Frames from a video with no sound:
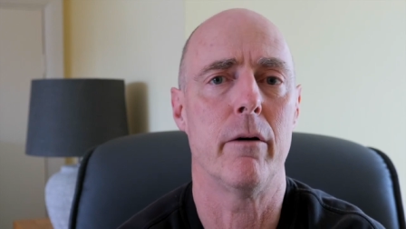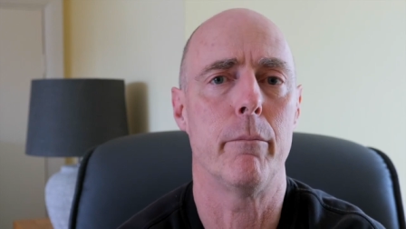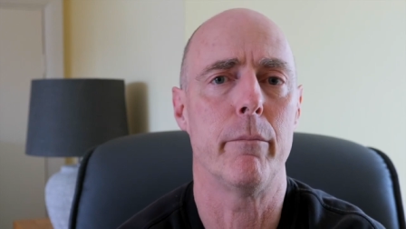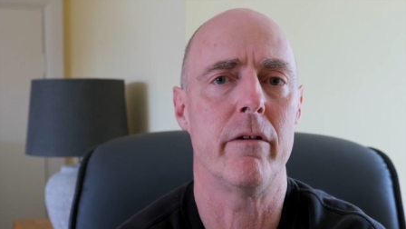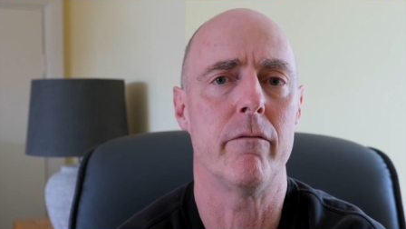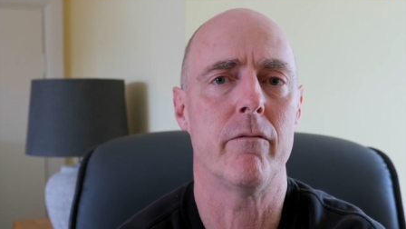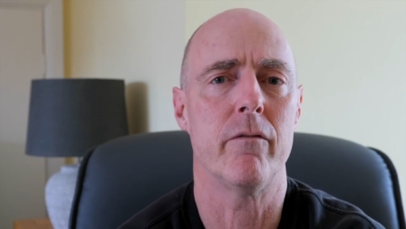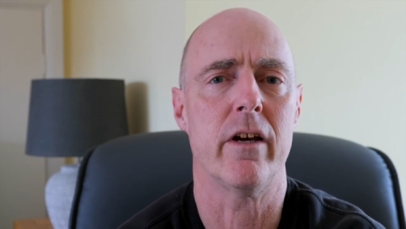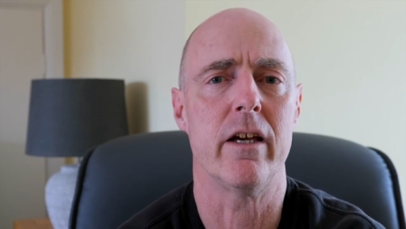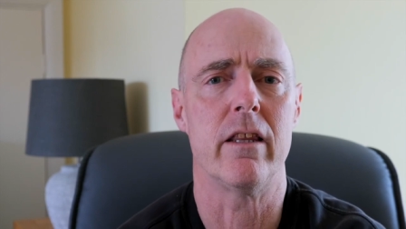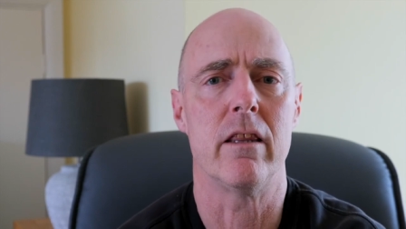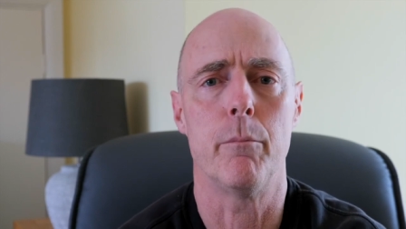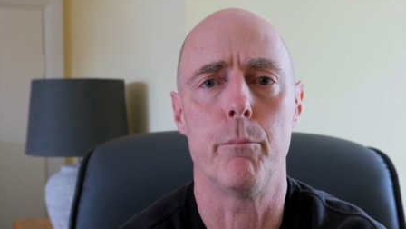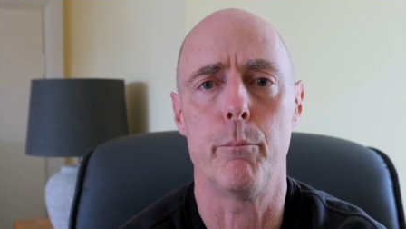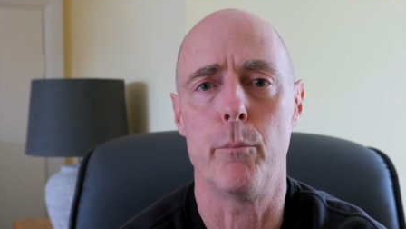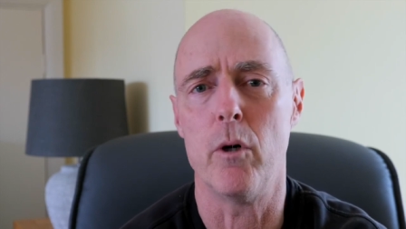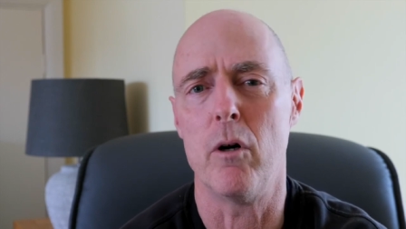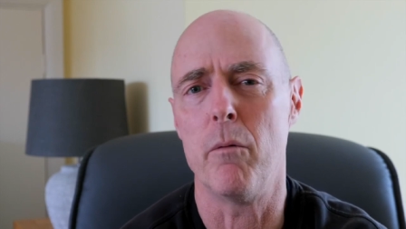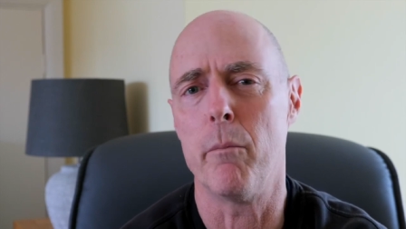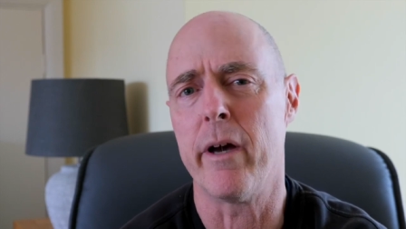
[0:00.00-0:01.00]
In fact, the
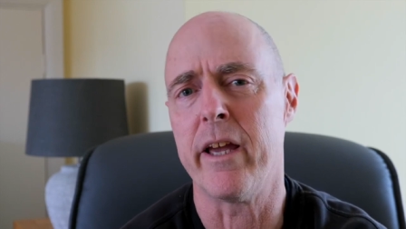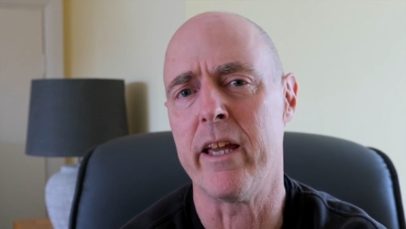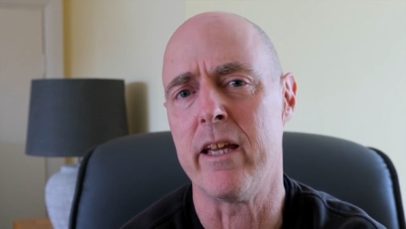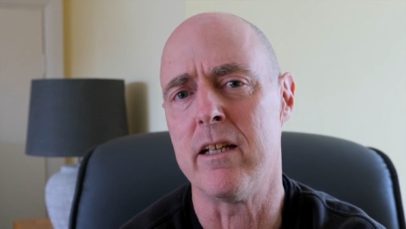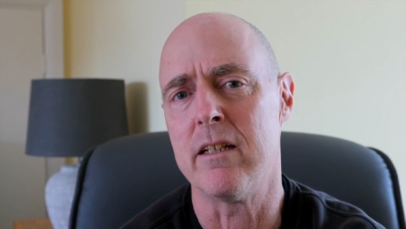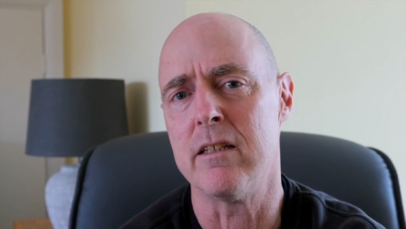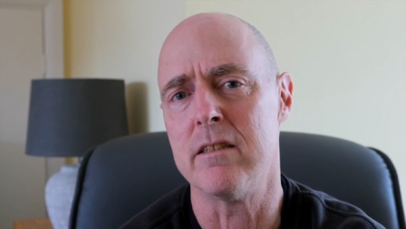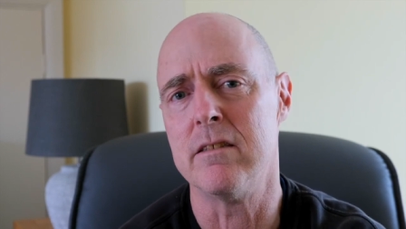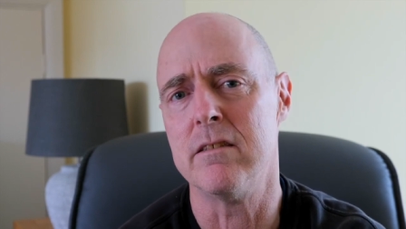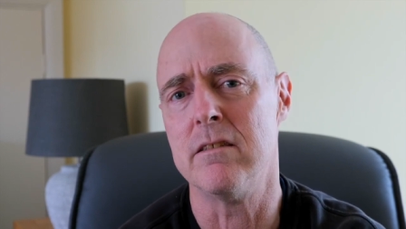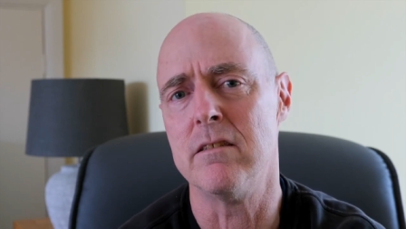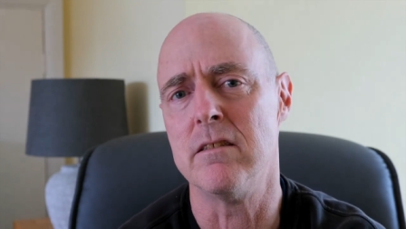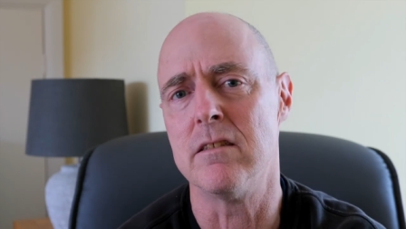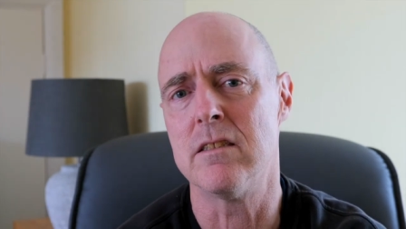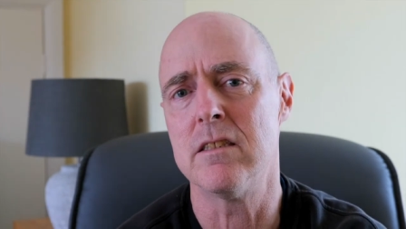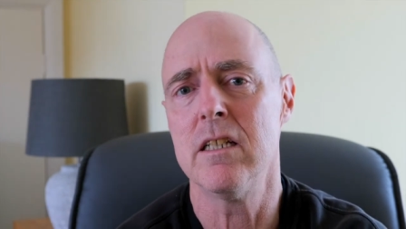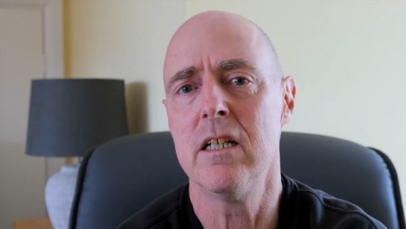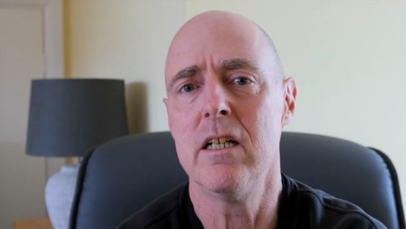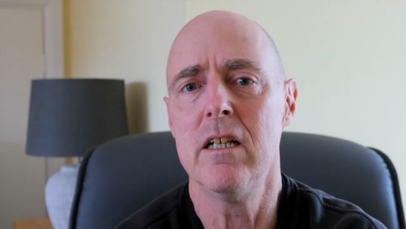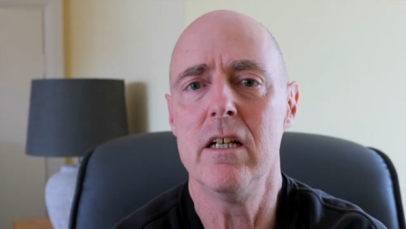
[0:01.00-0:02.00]
bookmakers